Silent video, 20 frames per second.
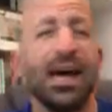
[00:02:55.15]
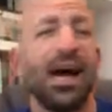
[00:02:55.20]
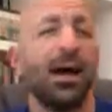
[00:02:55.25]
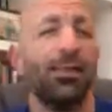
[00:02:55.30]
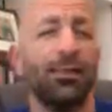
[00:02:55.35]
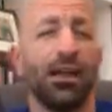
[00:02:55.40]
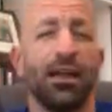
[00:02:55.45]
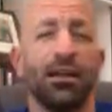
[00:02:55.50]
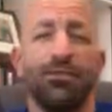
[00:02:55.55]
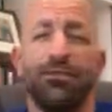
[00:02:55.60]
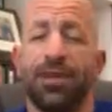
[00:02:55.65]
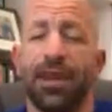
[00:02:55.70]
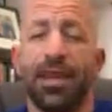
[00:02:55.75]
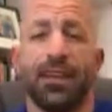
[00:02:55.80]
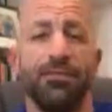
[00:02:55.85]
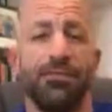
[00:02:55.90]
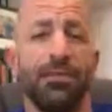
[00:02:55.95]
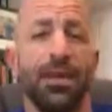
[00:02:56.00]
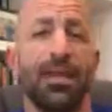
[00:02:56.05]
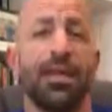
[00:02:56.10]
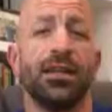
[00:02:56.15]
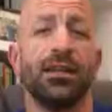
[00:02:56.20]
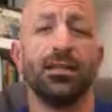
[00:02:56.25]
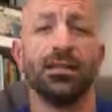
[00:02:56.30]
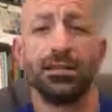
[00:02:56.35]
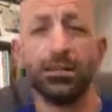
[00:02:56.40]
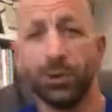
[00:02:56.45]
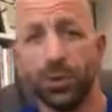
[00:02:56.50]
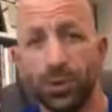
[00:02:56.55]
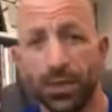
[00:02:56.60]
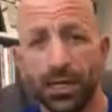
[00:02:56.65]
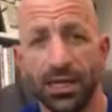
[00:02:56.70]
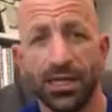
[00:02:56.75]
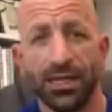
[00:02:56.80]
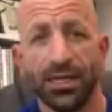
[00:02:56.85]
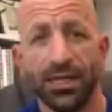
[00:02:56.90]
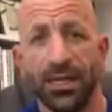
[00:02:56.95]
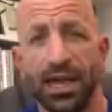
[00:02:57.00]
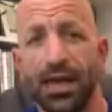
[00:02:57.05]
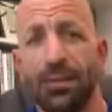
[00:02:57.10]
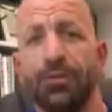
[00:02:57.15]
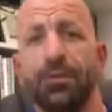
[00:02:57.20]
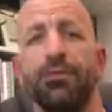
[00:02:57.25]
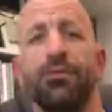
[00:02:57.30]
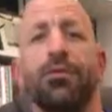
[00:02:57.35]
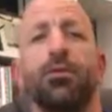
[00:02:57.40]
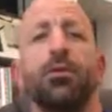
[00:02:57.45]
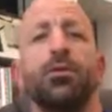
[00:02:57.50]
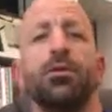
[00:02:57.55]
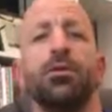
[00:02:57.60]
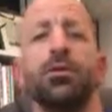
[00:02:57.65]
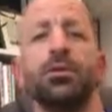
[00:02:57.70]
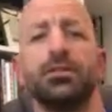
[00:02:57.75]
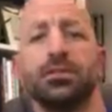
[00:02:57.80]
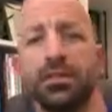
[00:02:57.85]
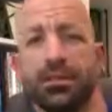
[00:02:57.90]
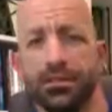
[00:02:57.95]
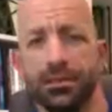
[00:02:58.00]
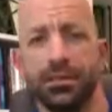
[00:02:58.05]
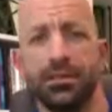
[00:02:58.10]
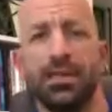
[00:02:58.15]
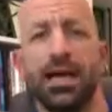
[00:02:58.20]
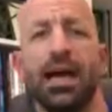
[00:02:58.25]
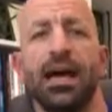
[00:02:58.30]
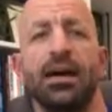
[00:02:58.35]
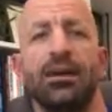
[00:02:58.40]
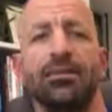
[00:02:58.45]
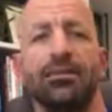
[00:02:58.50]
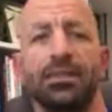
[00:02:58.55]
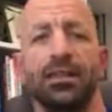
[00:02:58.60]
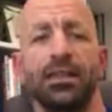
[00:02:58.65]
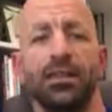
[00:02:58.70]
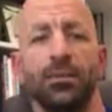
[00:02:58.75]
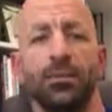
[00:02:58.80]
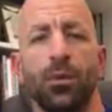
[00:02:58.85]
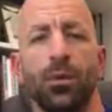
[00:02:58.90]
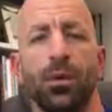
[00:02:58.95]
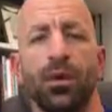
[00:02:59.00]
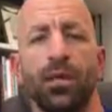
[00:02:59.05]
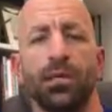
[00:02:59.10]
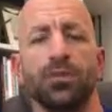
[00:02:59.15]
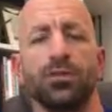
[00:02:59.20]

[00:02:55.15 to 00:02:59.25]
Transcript: I'm not a fan of making a smoothie the night before to have in the morning.